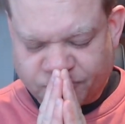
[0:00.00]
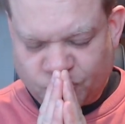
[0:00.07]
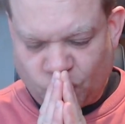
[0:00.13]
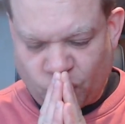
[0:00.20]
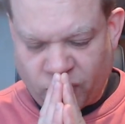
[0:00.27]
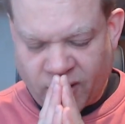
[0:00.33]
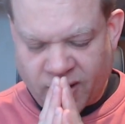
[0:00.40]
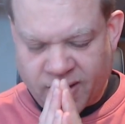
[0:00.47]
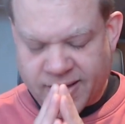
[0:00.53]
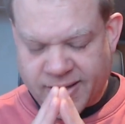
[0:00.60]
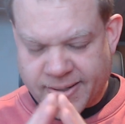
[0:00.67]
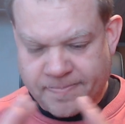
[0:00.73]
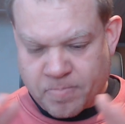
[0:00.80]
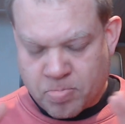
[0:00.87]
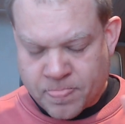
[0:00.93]
Um,
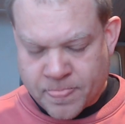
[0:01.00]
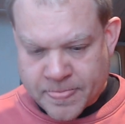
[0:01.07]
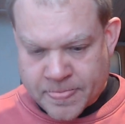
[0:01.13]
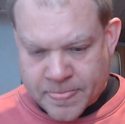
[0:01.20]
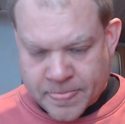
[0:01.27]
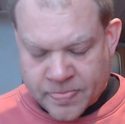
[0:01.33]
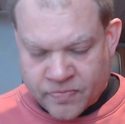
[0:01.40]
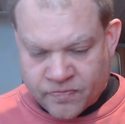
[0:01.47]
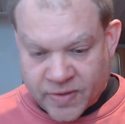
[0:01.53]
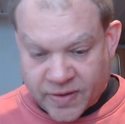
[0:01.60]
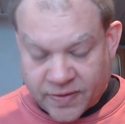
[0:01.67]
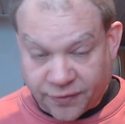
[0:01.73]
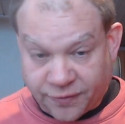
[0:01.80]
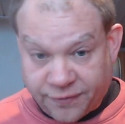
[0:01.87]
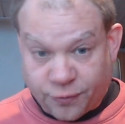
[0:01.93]
the
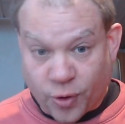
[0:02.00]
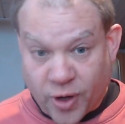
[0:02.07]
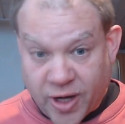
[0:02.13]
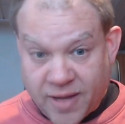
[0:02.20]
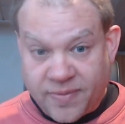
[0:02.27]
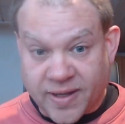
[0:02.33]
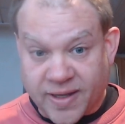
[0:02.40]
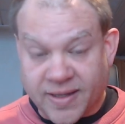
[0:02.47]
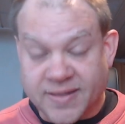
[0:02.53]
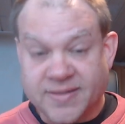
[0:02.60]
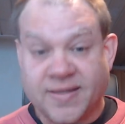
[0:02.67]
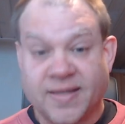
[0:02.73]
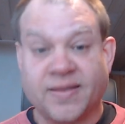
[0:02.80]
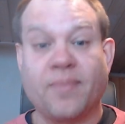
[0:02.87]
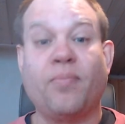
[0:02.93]
frame is that the
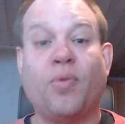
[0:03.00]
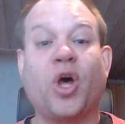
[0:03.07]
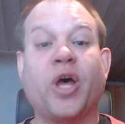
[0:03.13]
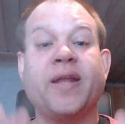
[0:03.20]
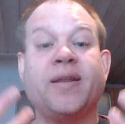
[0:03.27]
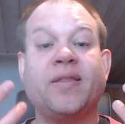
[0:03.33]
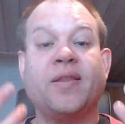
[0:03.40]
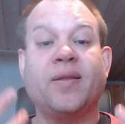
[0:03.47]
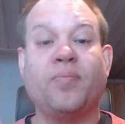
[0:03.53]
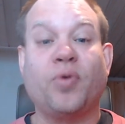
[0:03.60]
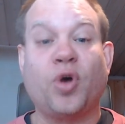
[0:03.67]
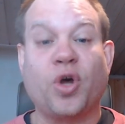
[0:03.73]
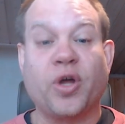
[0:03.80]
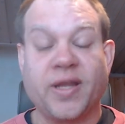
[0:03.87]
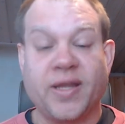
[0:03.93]
mind and the body
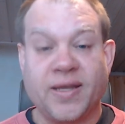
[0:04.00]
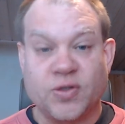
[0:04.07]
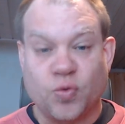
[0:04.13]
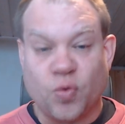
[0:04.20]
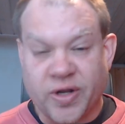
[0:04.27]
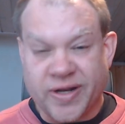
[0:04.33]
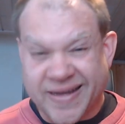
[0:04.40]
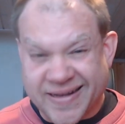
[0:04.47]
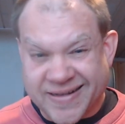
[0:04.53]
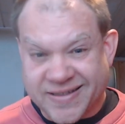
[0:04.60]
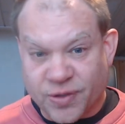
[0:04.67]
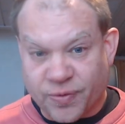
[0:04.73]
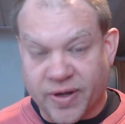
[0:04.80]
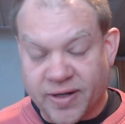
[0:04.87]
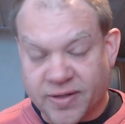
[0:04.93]
is one
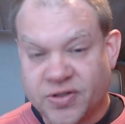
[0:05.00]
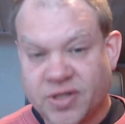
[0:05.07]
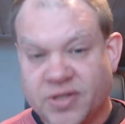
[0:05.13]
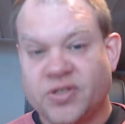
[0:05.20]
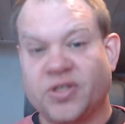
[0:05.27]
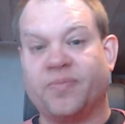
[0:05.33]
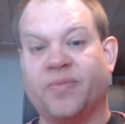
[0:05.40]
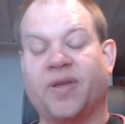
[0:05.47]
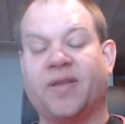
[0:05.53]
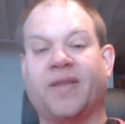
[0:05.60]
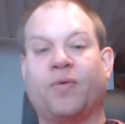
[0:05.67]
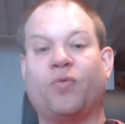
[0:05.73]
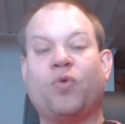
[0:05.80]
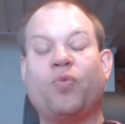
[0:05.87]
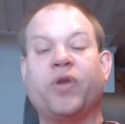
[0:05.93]
integrated system, and that what
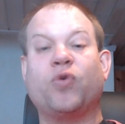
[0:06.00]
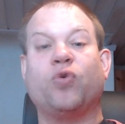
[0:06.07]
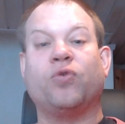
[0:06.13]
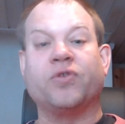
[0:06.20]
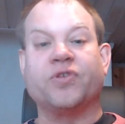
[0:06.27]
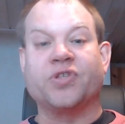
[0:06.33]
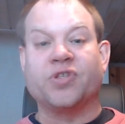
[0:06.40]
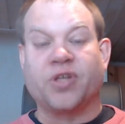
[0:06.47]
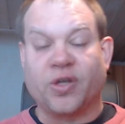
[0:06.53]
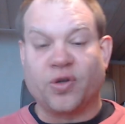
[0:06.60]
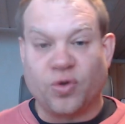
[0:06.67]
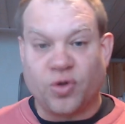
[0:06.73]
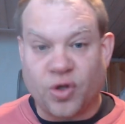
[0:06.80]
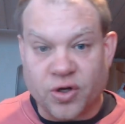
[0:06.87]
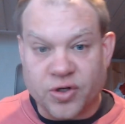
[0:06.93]
we call
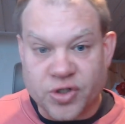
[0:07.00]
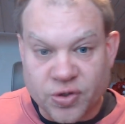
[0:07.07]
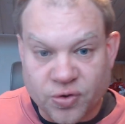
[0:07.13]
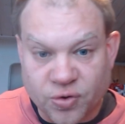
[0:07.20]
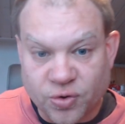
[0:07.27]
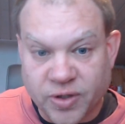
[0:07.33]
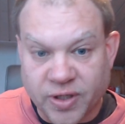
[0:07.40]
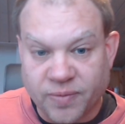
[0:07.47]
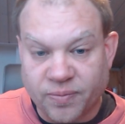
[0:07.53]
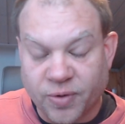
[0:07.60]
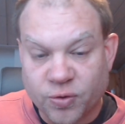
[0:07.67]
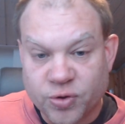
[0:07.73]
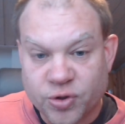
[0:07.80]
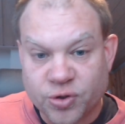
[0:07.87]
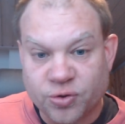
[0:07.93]
psychological,
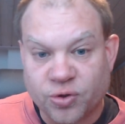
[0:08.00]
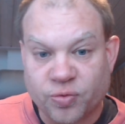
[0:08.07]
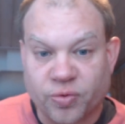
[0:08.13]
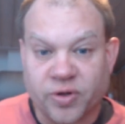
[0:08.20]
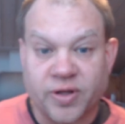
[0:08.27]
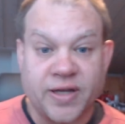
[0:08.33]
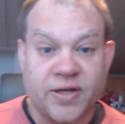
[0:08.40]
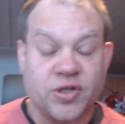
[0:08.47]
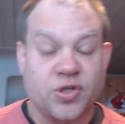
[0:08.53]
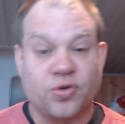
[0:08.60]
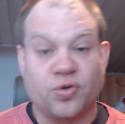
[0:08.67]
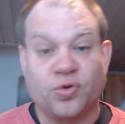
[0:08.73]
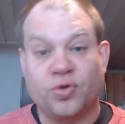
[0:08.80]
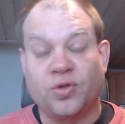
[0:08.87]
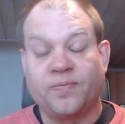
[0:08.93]
emotional,
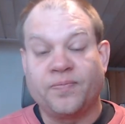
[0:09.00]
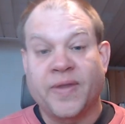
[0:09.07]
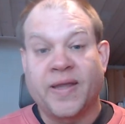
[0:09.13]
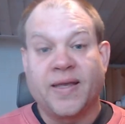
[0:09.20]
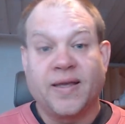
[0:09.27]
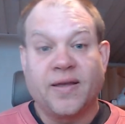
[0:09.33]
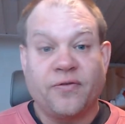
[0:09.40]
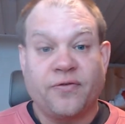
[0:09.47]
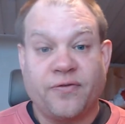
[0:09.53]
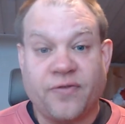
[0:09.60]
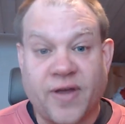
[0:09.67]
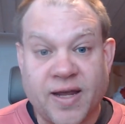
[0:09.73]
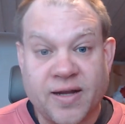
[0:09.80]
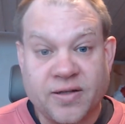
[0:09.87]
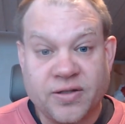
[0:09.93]
relational
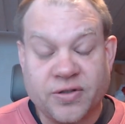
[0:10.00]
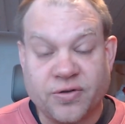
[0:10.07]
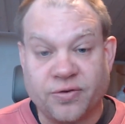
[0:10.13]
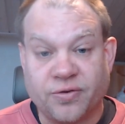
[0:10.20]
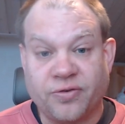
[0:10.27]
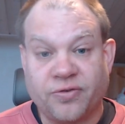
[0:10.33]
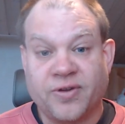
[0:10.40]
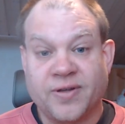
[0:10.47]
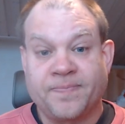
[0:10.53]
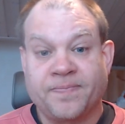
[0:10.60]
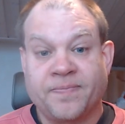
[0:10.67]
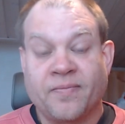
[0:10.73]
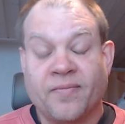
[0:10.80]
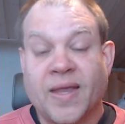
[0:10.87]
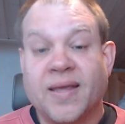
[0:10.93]
factors
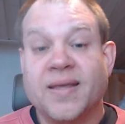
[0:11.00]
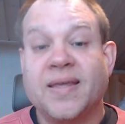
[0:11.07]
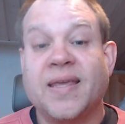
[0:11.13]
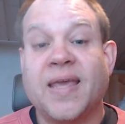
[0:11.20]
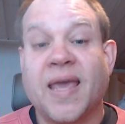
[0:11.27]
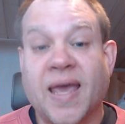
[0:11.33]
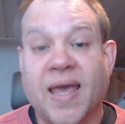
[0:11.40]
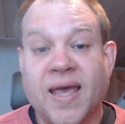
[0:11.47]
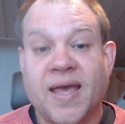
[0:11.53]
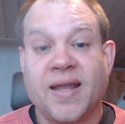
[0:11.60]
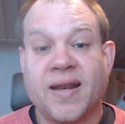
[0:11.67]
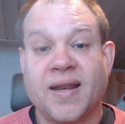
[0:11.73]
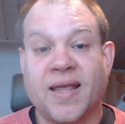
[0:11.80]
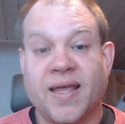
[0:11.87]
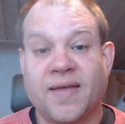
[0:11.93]
can
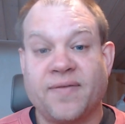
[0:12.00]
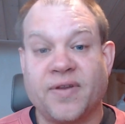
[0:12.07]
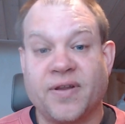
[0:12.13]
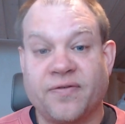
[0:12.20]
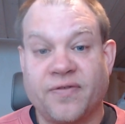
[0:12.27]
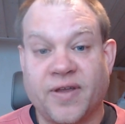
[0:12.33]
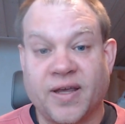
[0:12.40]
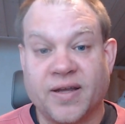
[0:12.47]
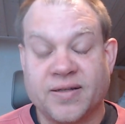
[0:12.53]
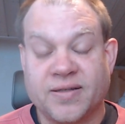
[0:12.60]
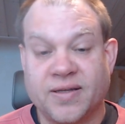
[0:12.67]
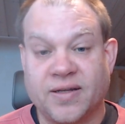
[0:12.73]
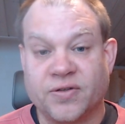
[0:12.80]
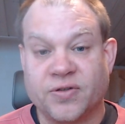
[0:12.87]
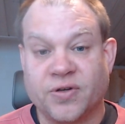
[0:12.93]
have an effect in
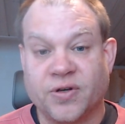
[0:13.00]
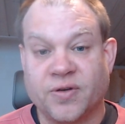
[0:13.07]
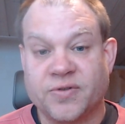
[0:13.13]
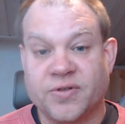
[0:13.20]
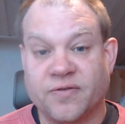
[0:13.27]
terms of